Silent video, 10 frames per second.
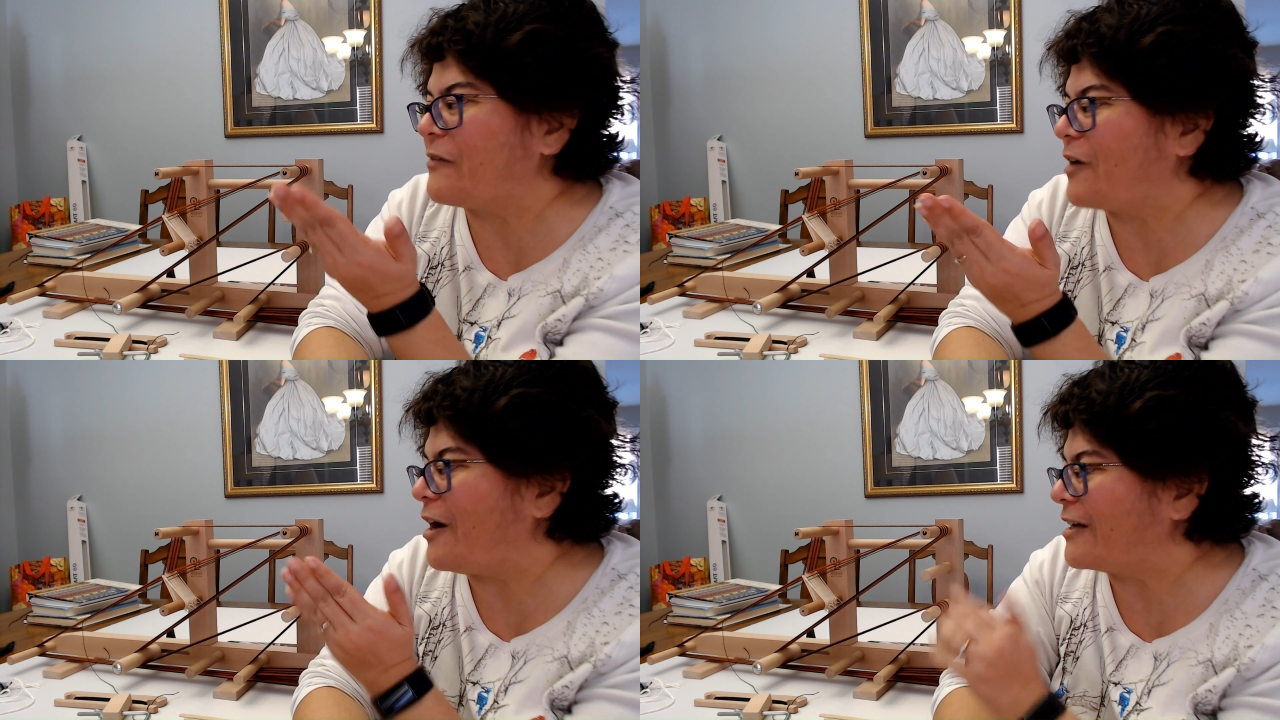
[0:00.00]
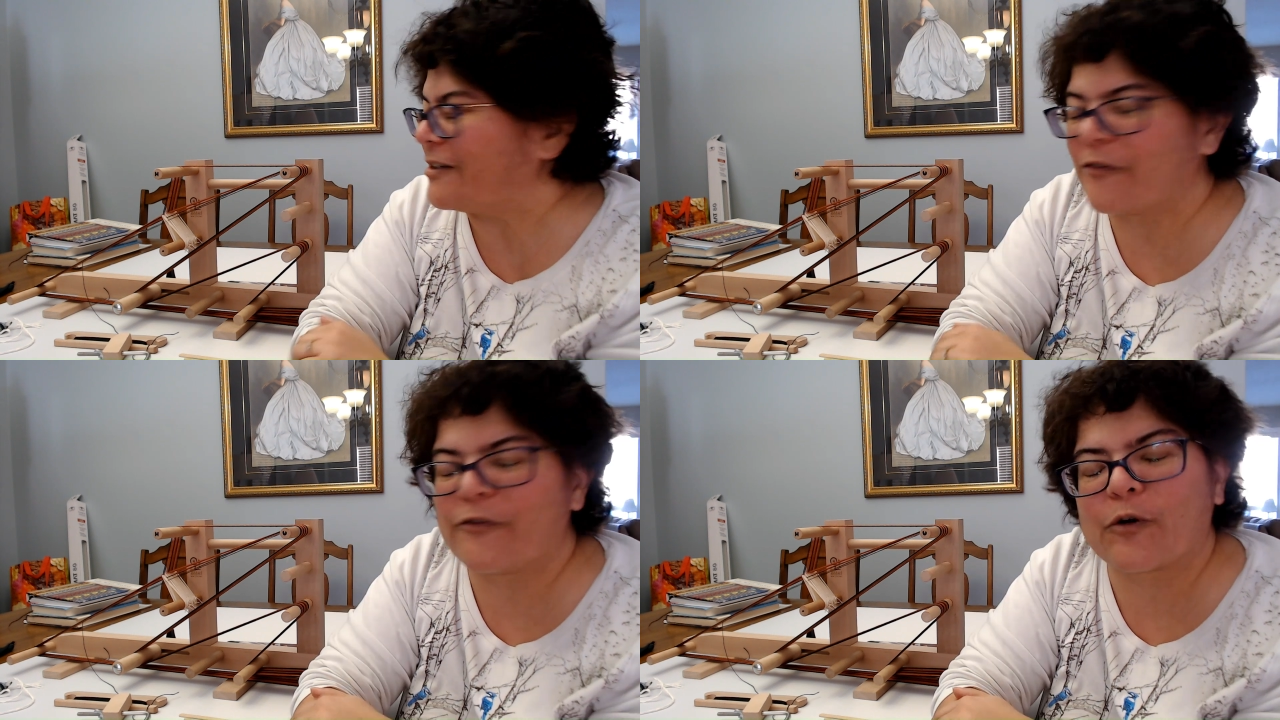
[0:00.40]
I've got, you
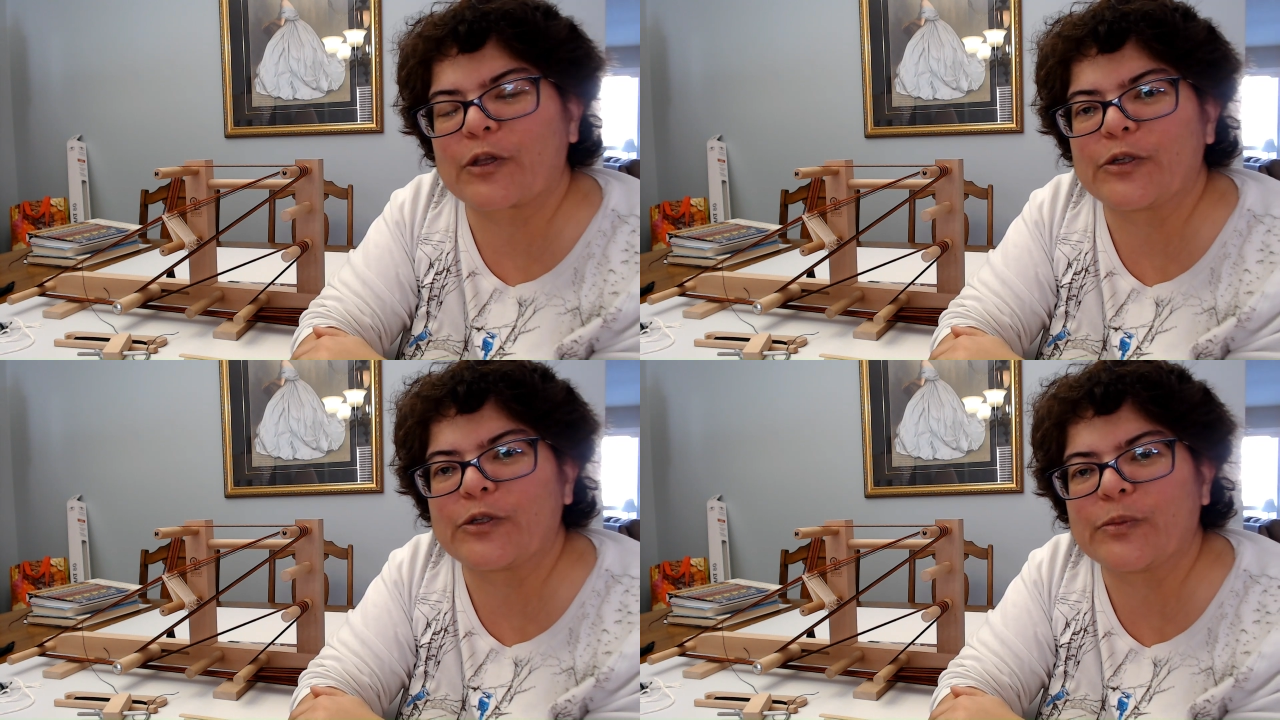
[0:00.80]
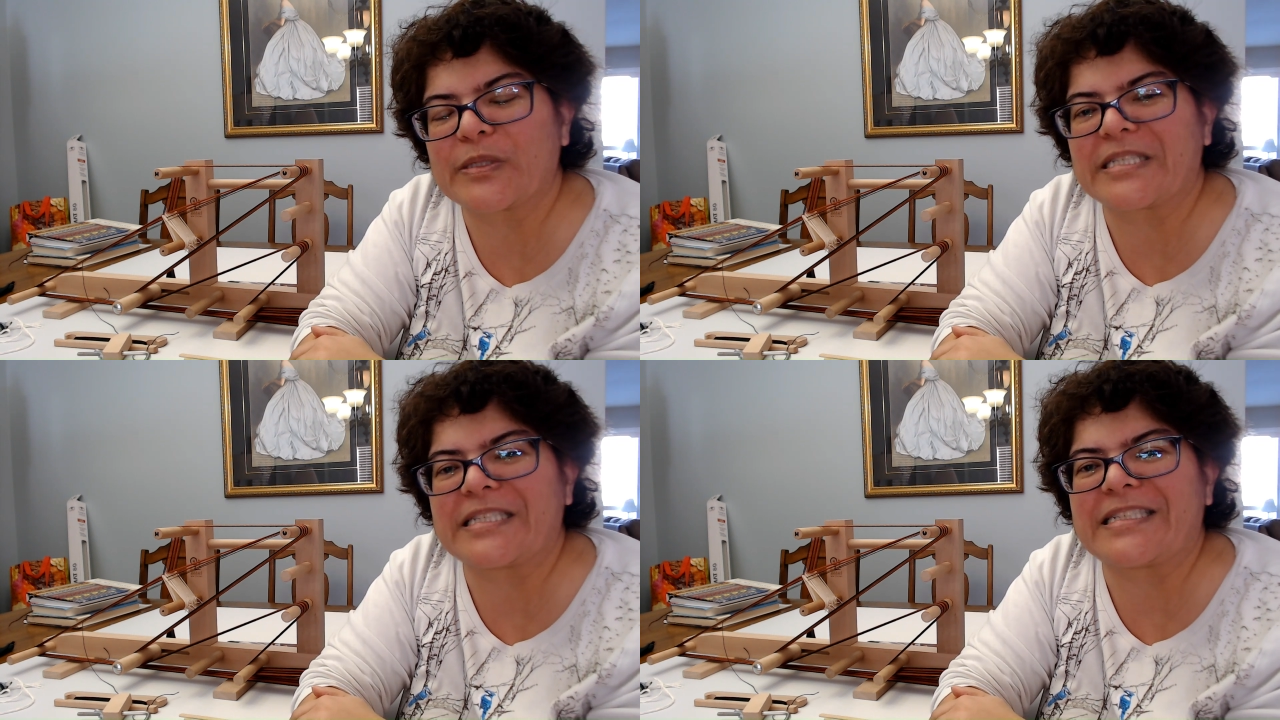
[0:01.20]
know, 4
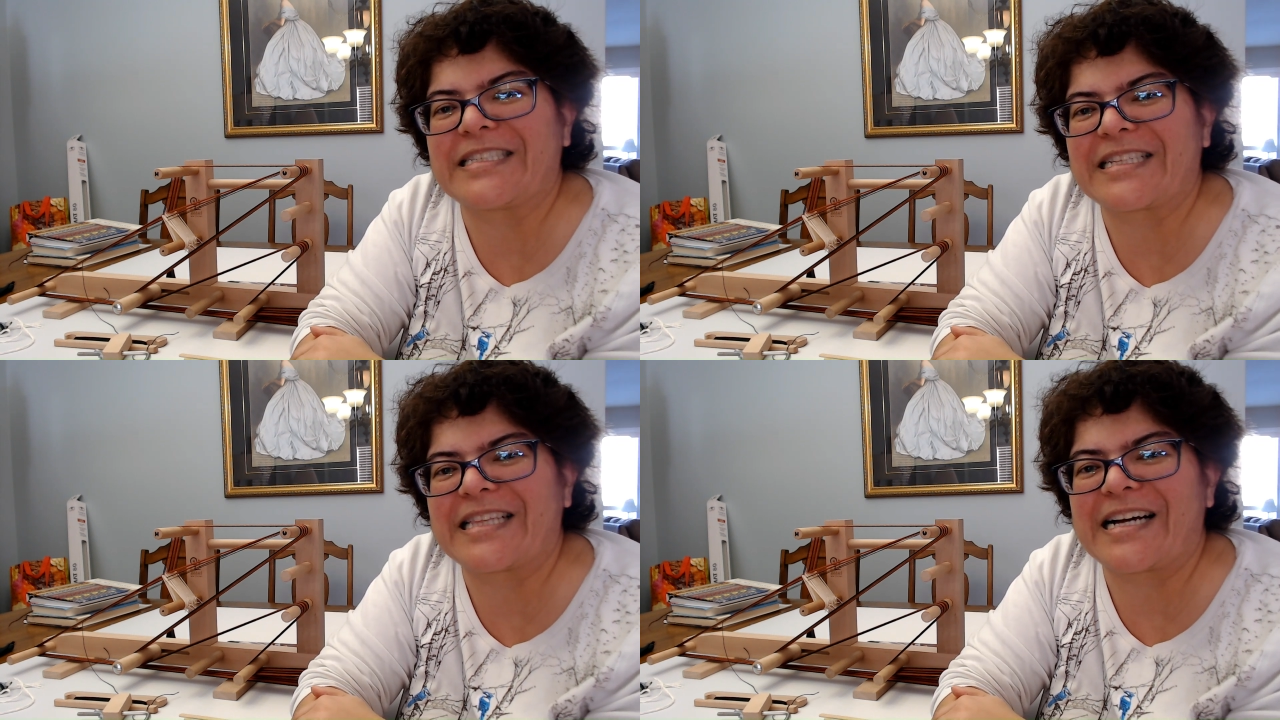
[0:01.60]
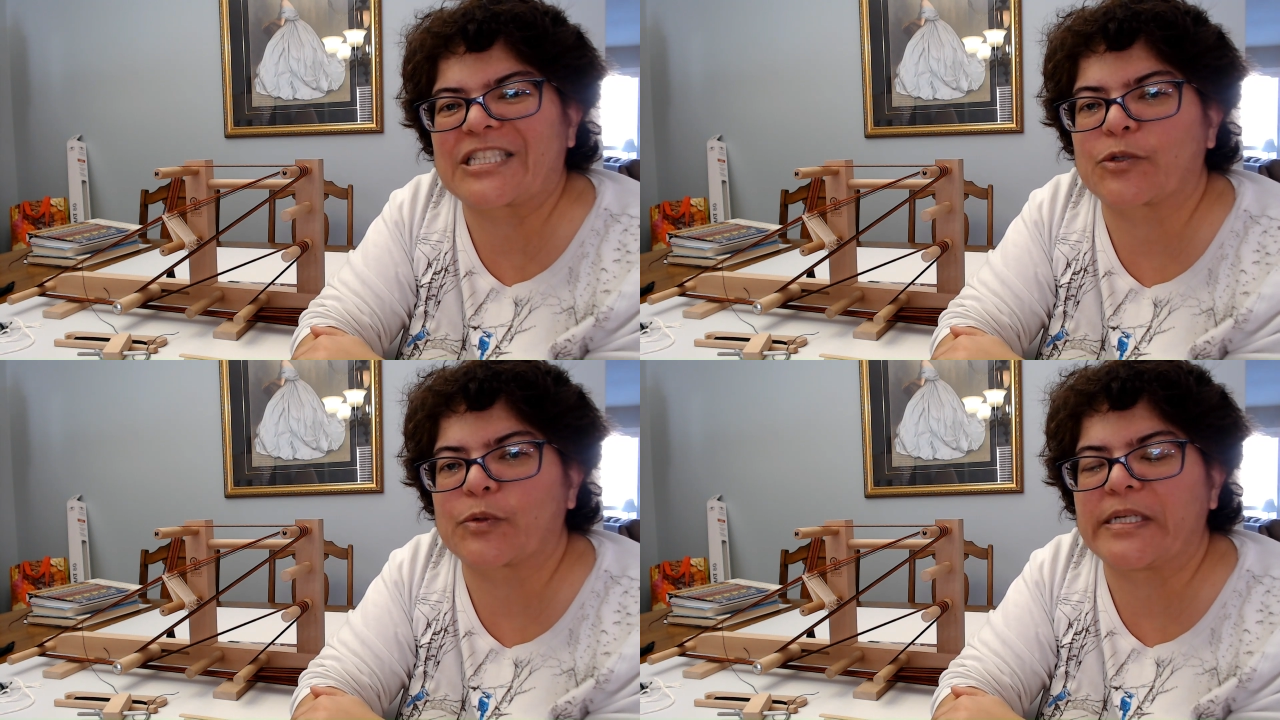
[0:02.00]
looms in the
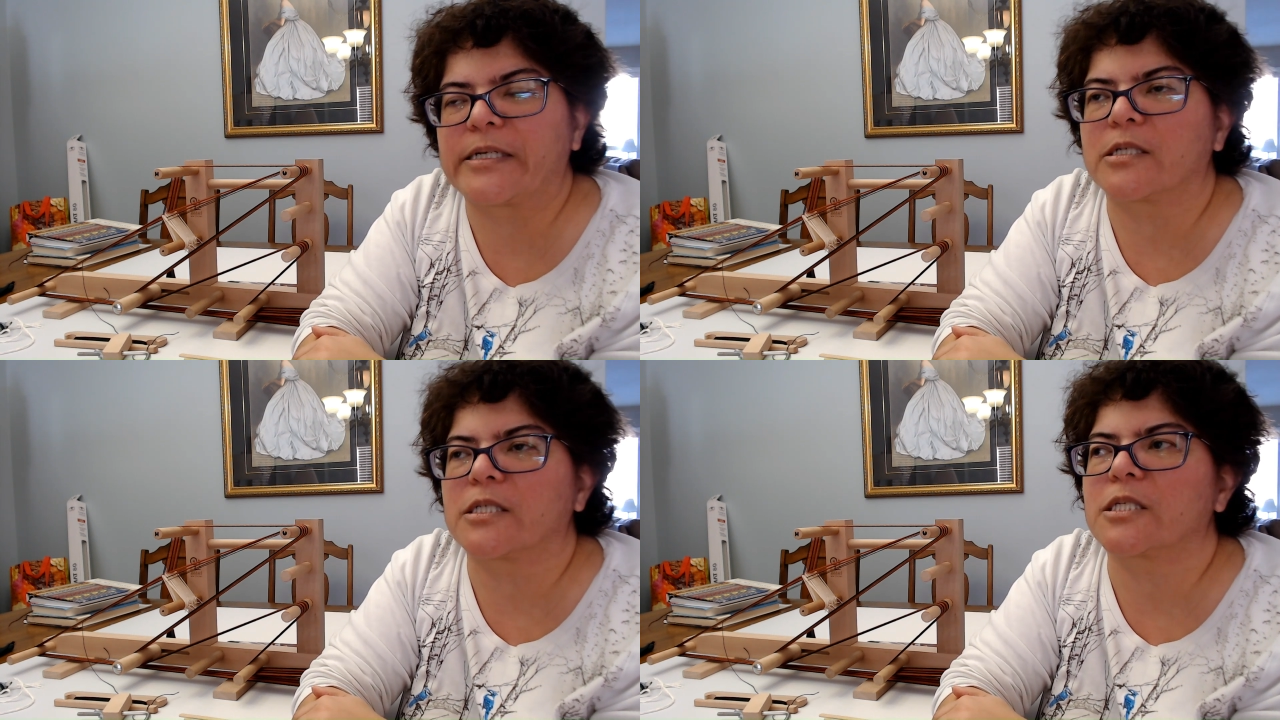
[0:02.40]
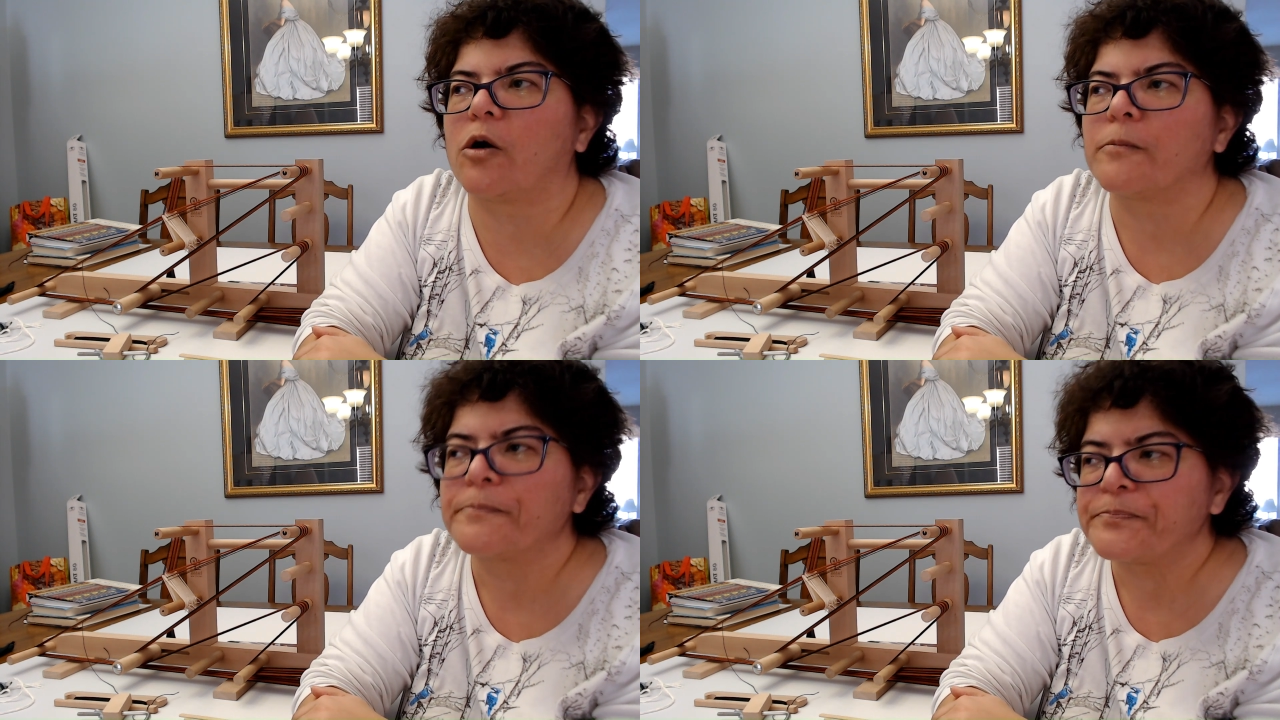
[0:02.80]
last 3 years.
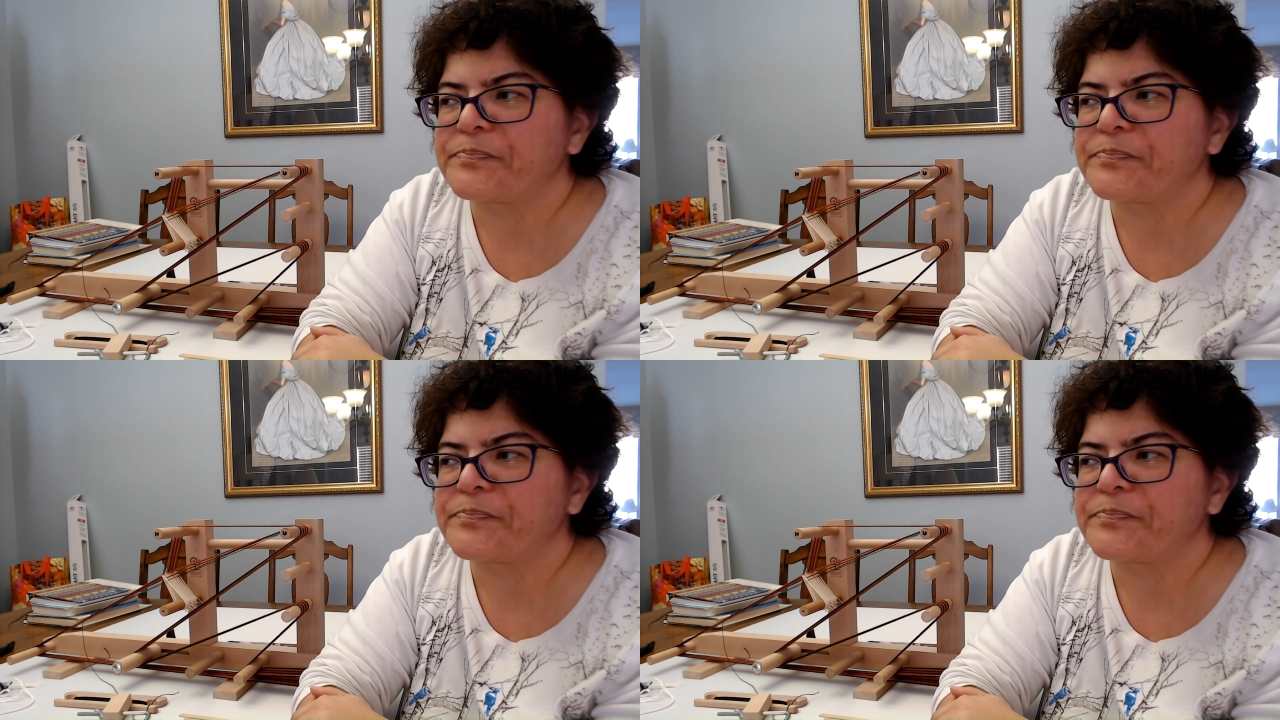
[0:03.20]
So